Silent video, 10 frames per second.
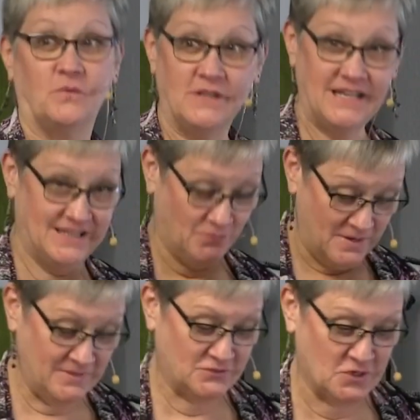In the
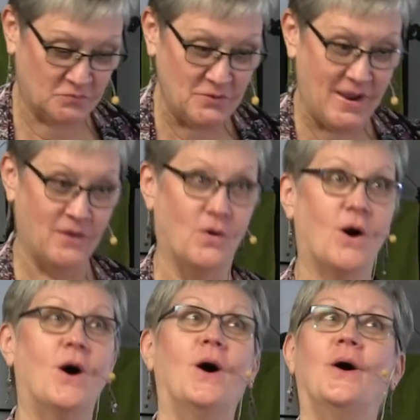women's group, we went,
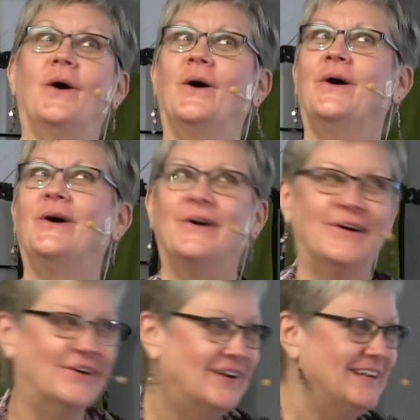
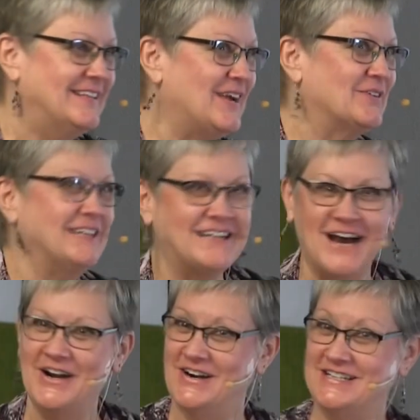whoa, that really
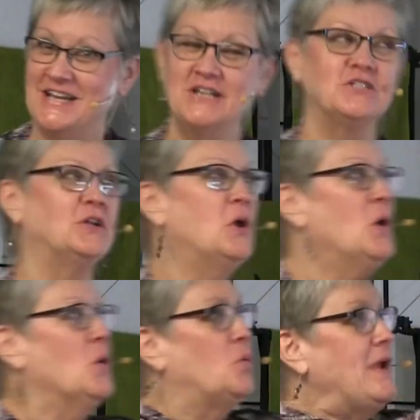got our attention.
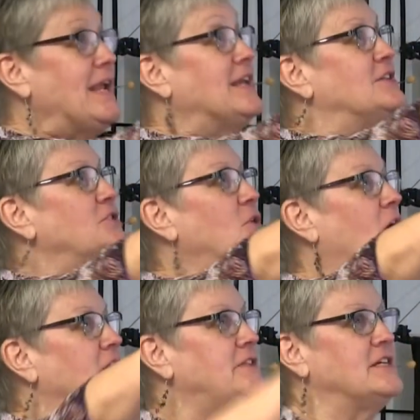We can do
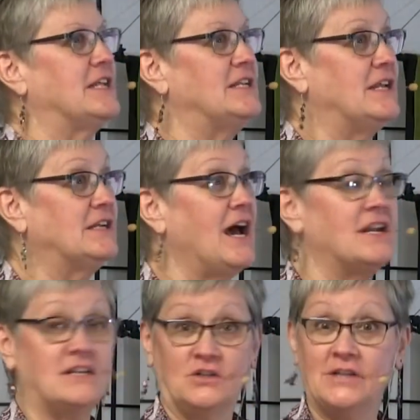hard things. And it
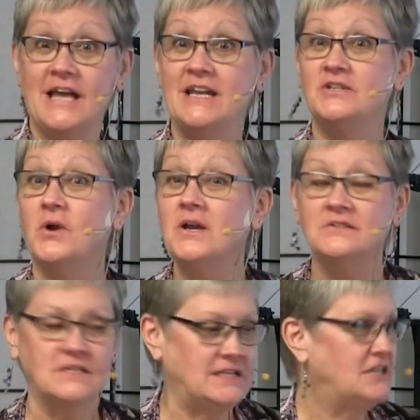got Glennon
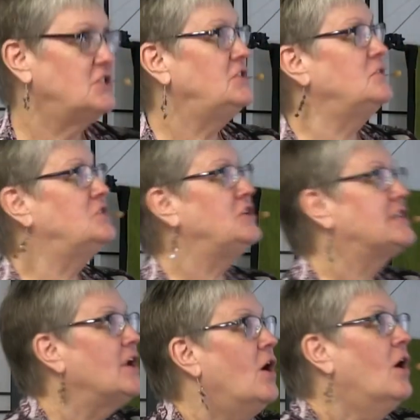Doyle's attention too. And she
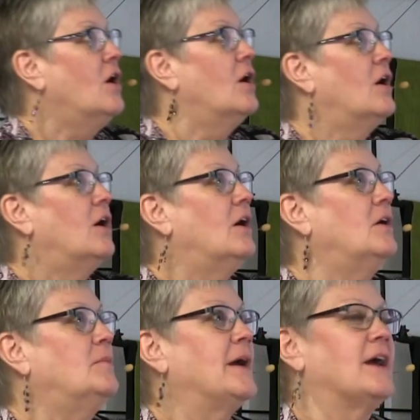said, oh
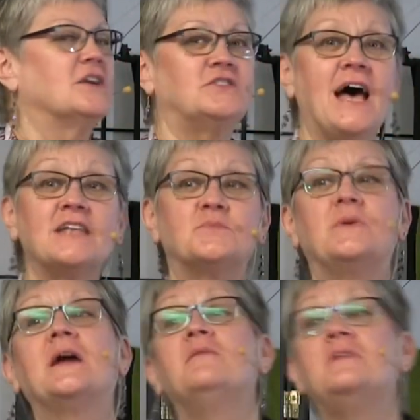my gosh, that's
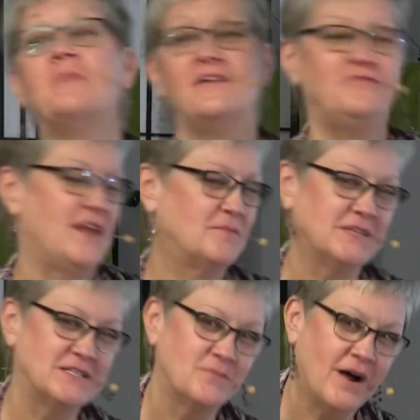becoming my
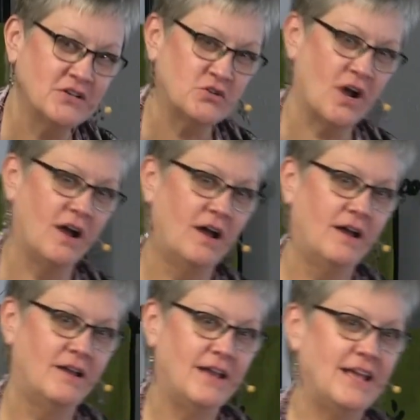family's mantra.
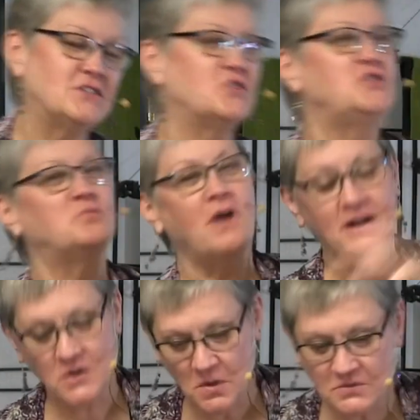And so she
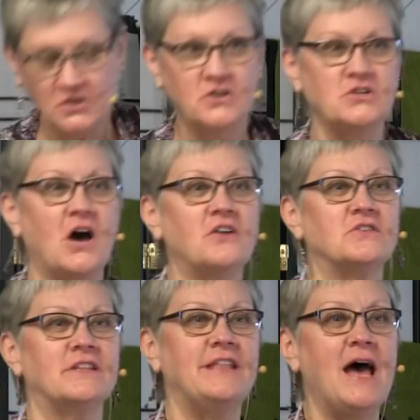brought it home to her
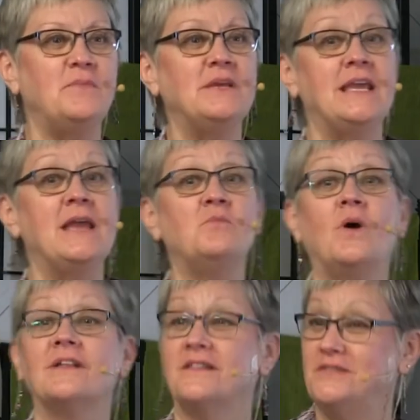daughters, and that became
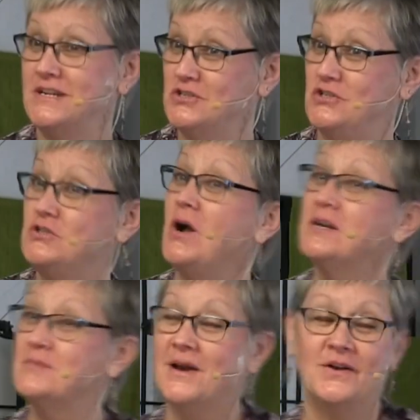one of the things she
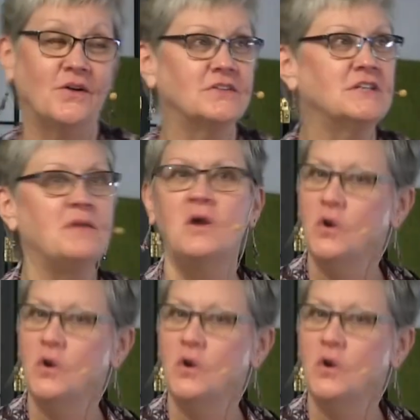talked about all the time.